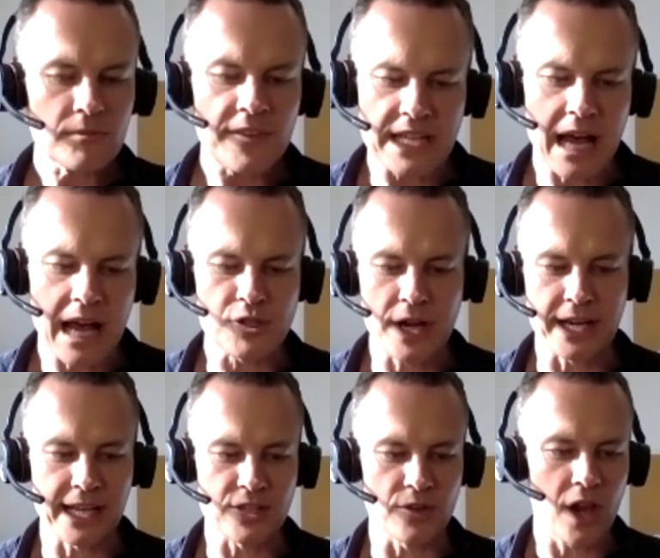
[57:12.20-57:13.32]
this arbitrator
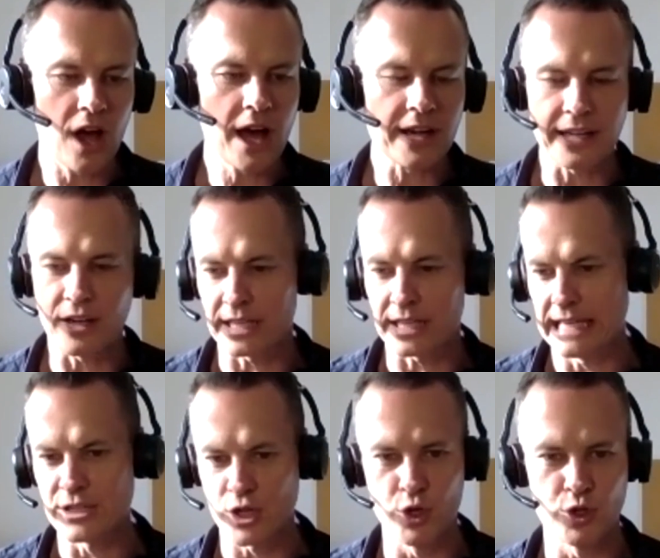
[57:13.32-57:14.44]
gets on the line, and he like
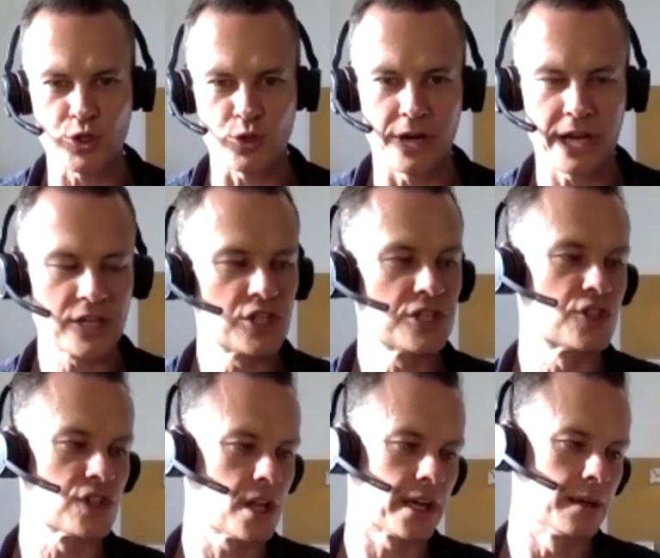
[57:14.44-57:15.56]
hears her story, and she's
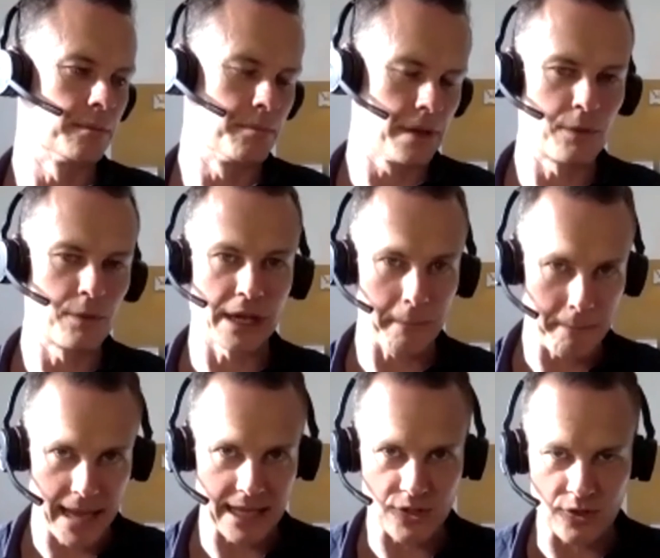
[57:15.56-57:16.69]
just like a blubbering
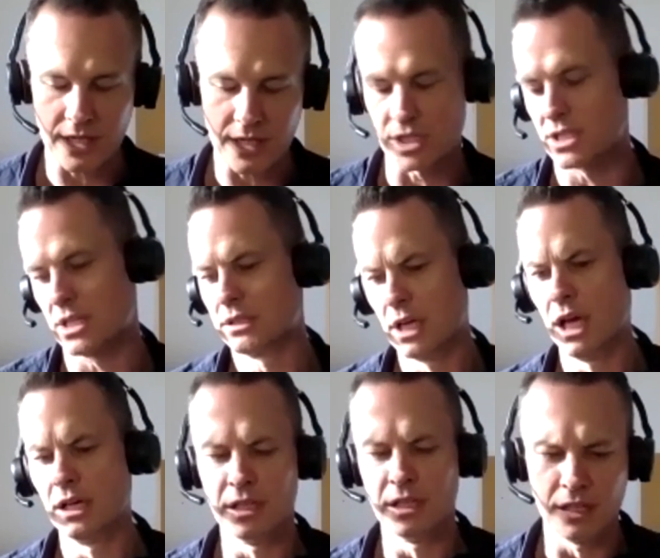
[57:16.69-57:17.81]
mess, right? She's like,
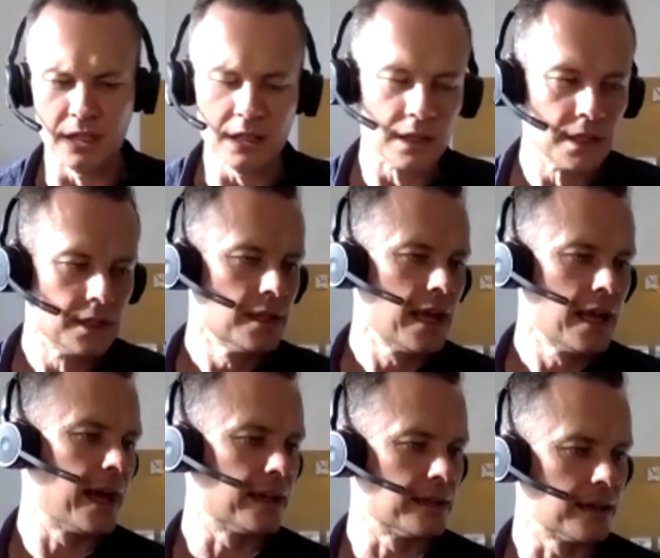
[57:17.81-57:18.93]
oh,
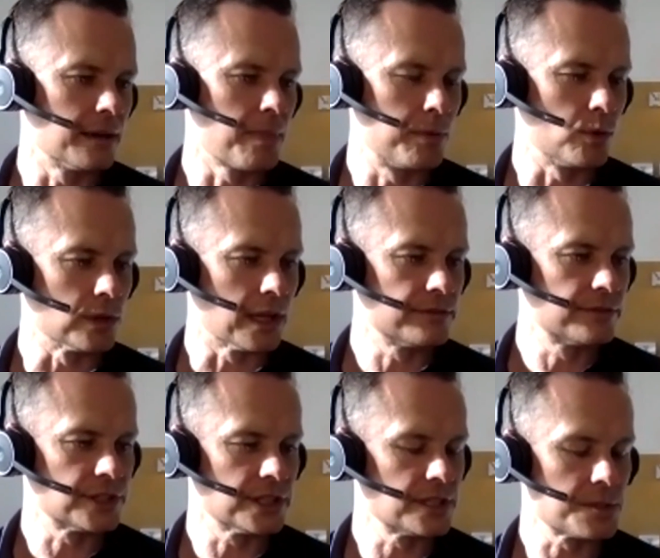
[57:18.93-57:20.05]
and poor love,
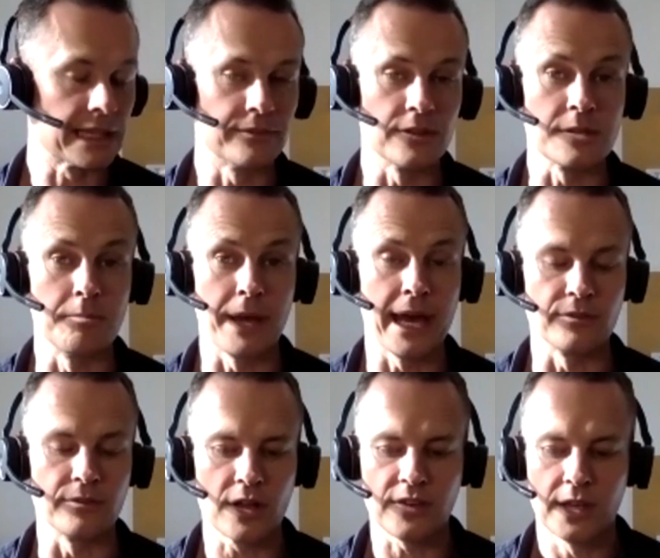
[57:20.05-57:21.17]
she'd just been given some bad
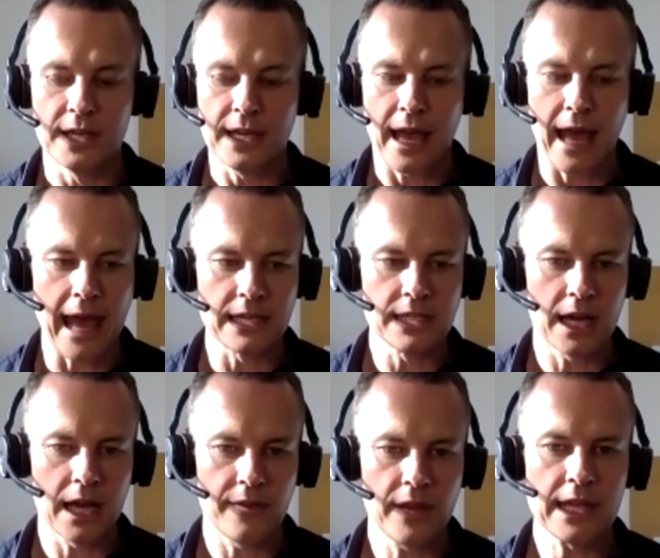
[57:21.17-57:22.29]
advice. And
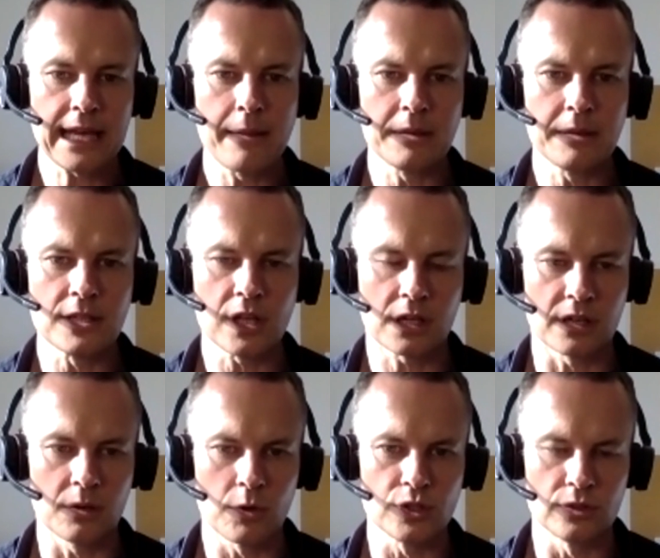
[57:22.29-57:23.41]
then he came to me and he's like, all
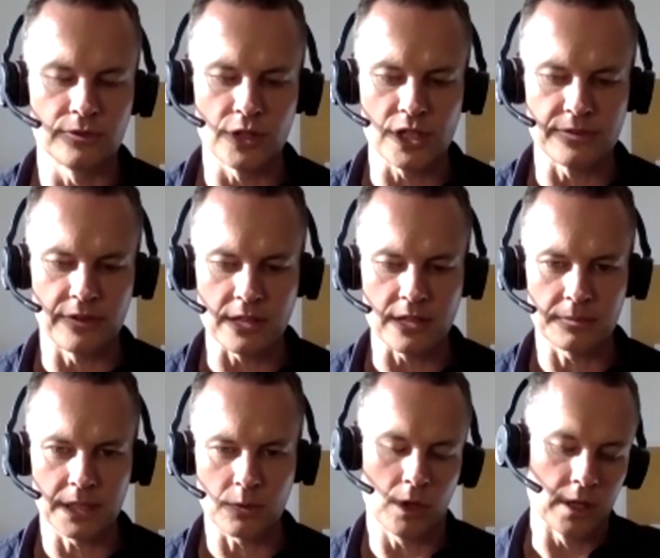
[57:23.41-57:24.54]
right, what's your version of events? And
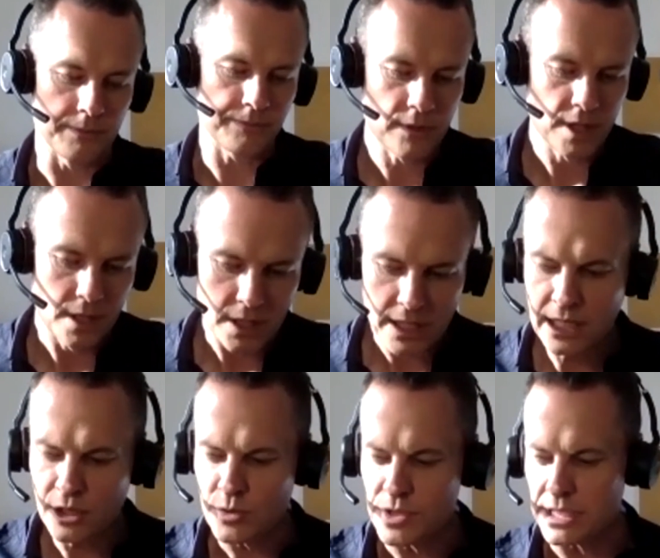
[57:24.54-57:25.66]
I'm like, well, here
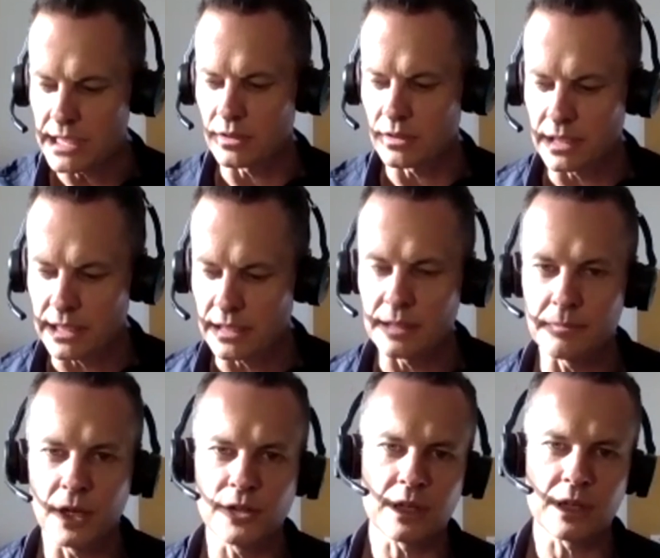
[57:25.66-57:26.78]
you'll see on the
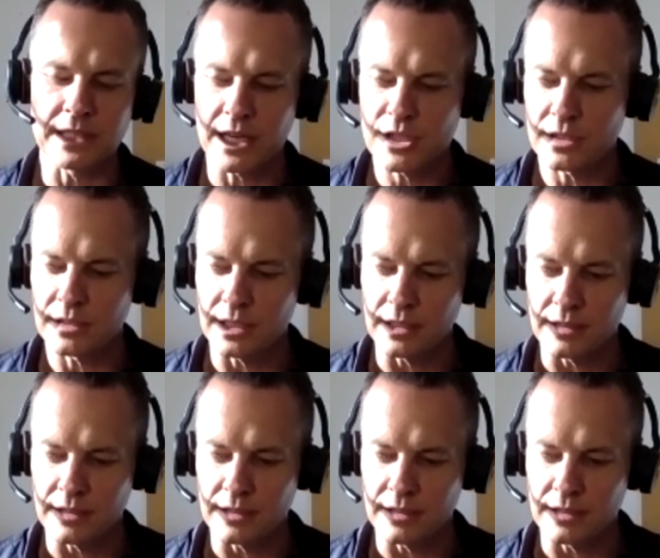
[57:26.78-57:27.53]
my documentation,